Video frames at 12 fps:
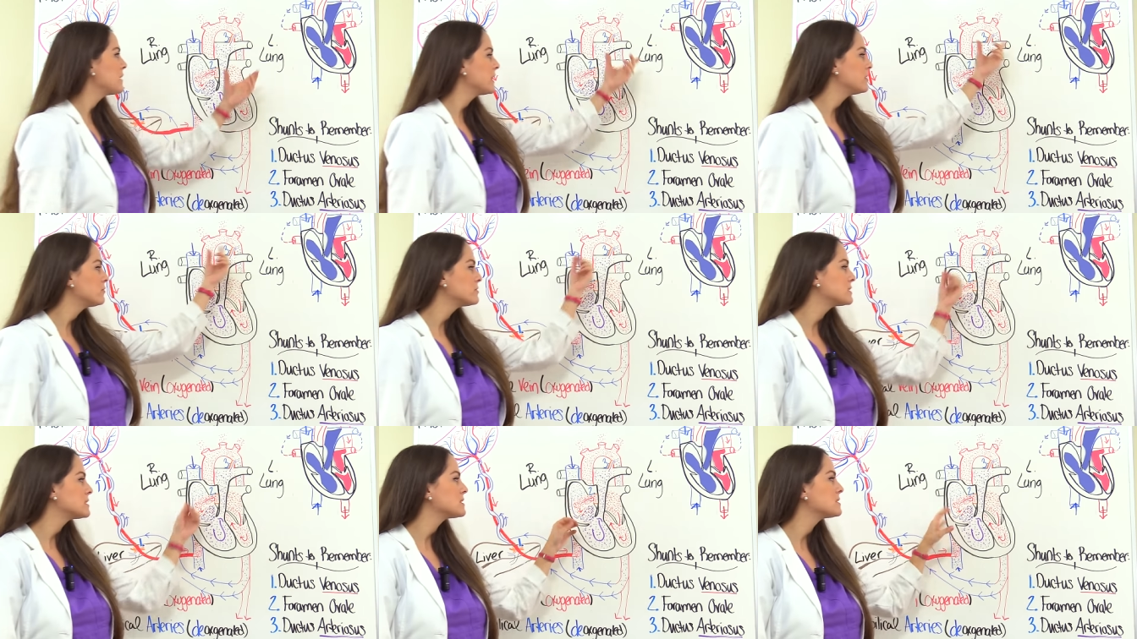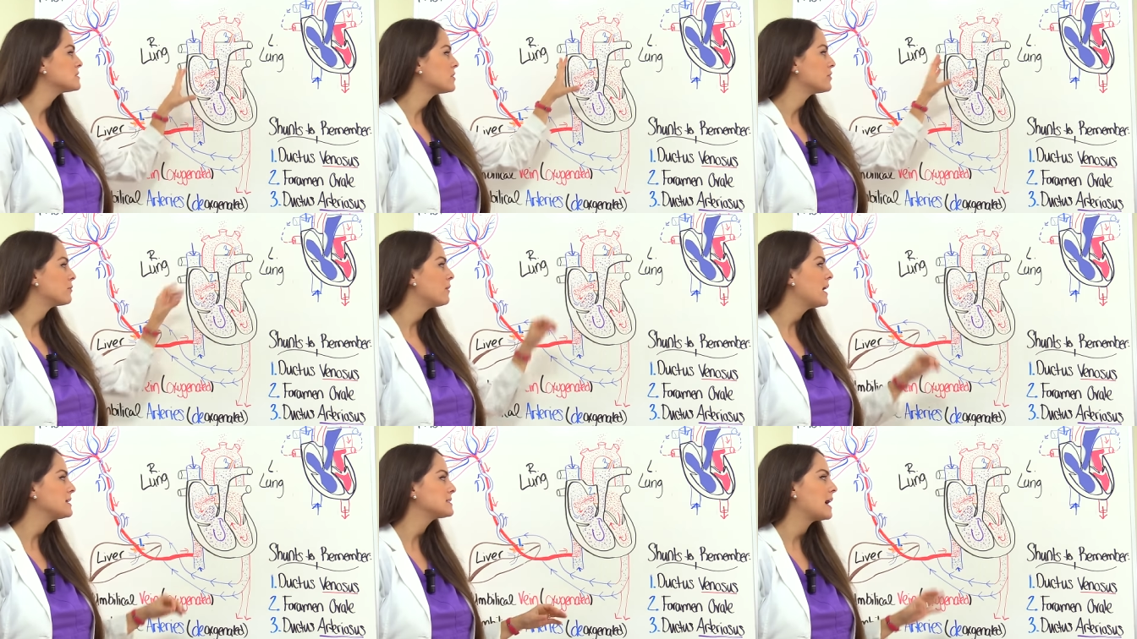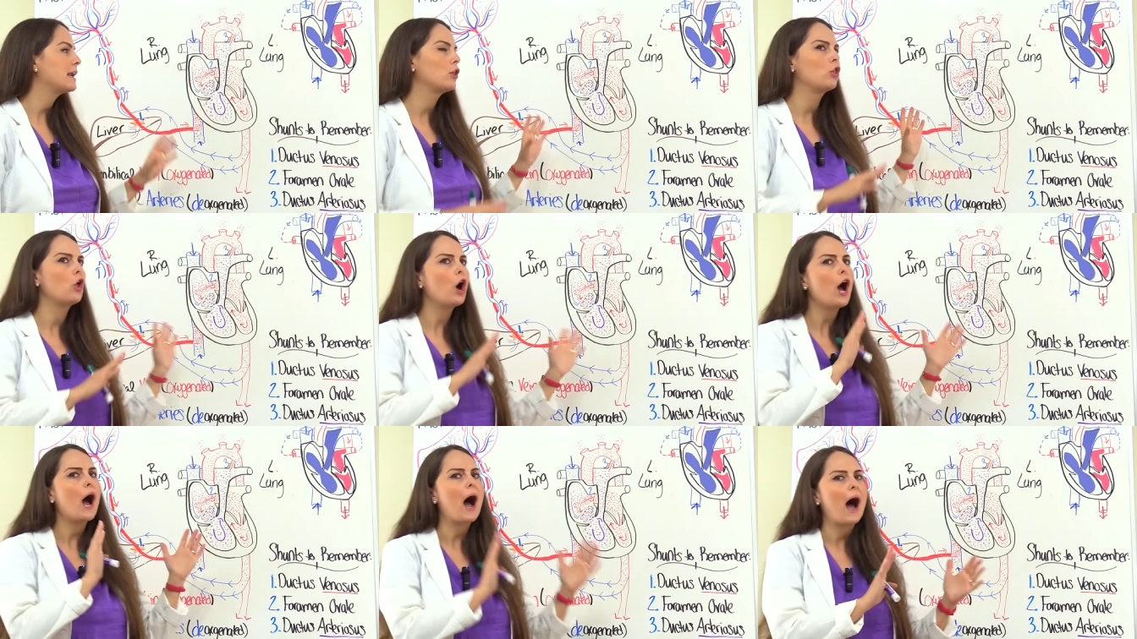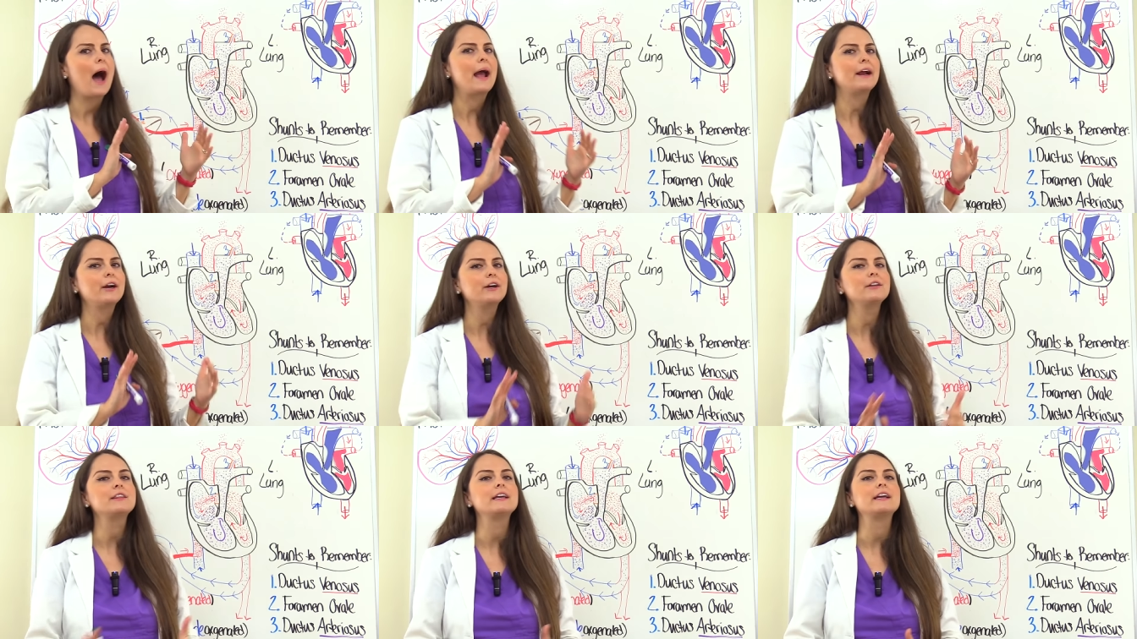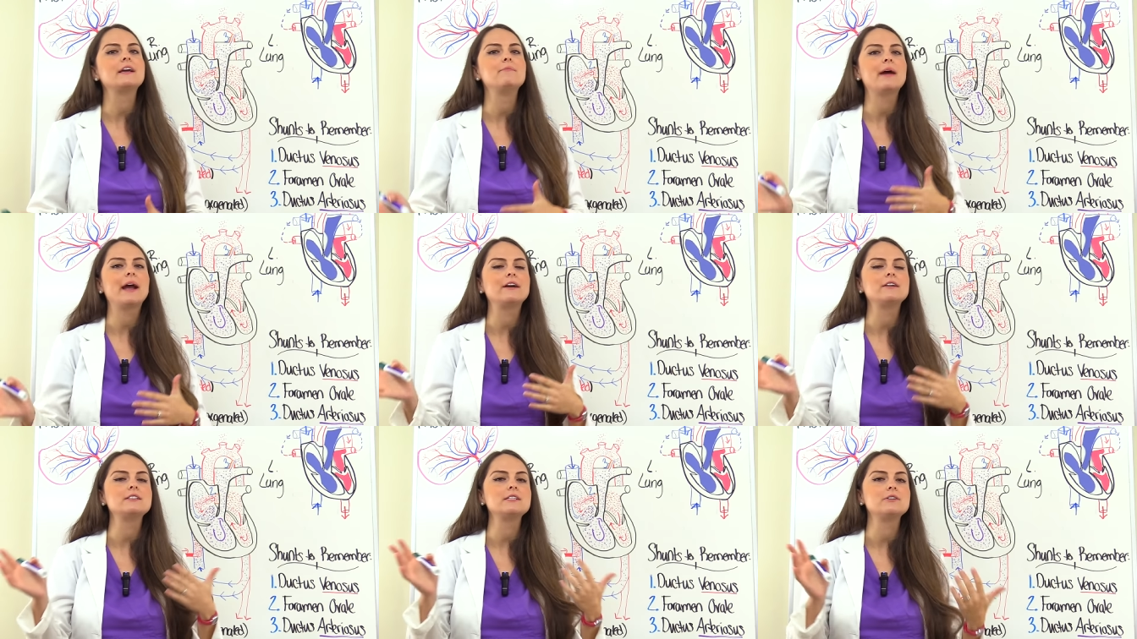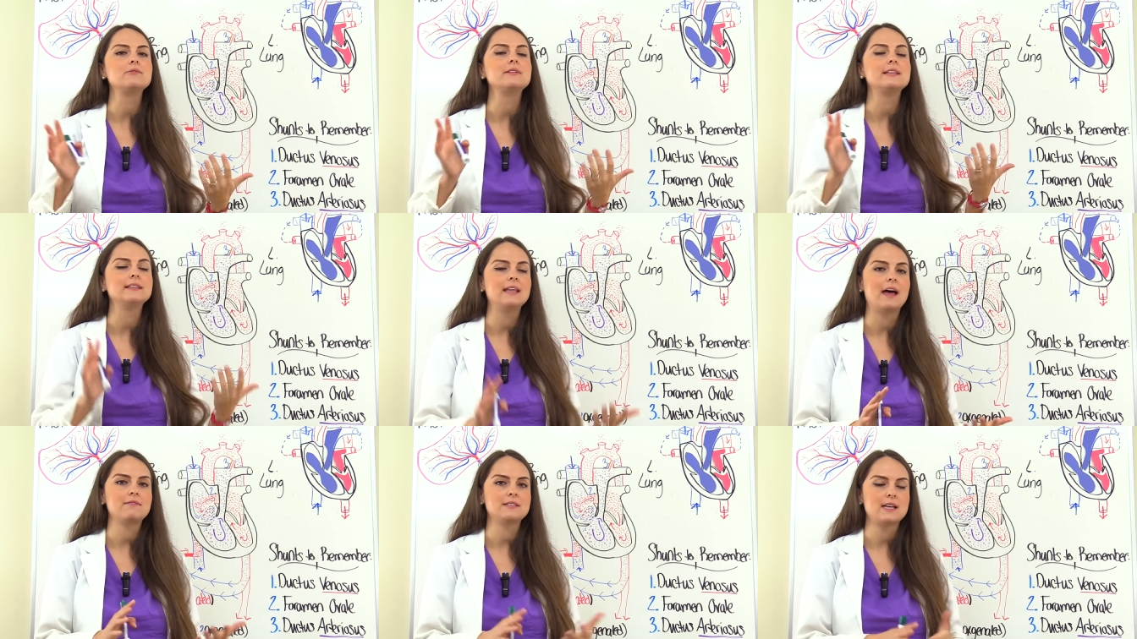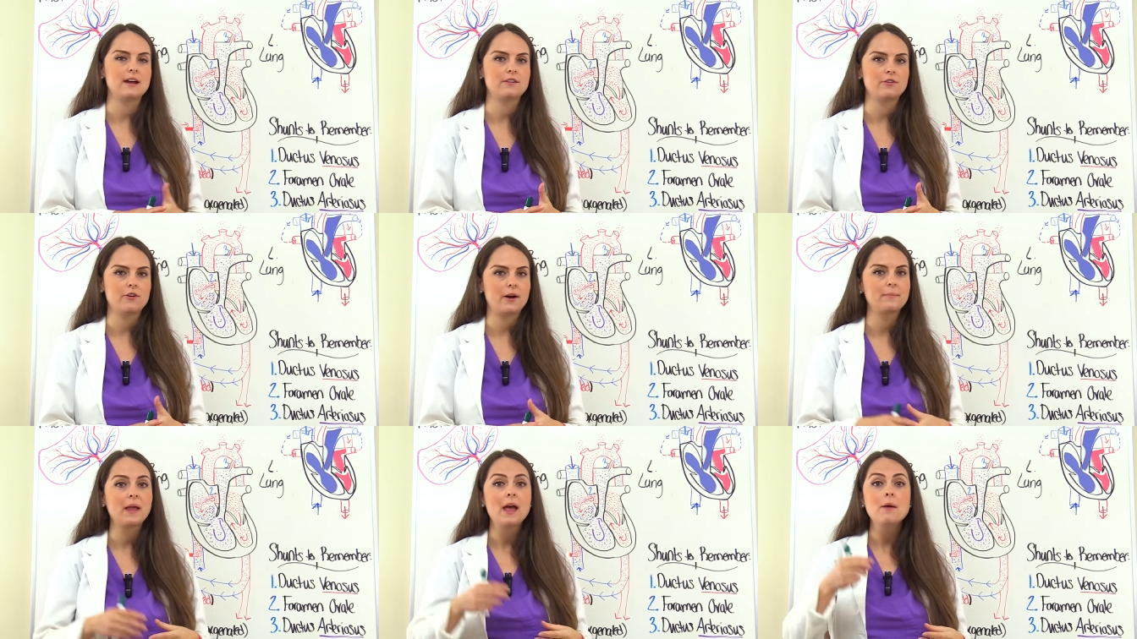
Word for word: is making the resistance on the right side a lot higher than compared to the left side of the heart.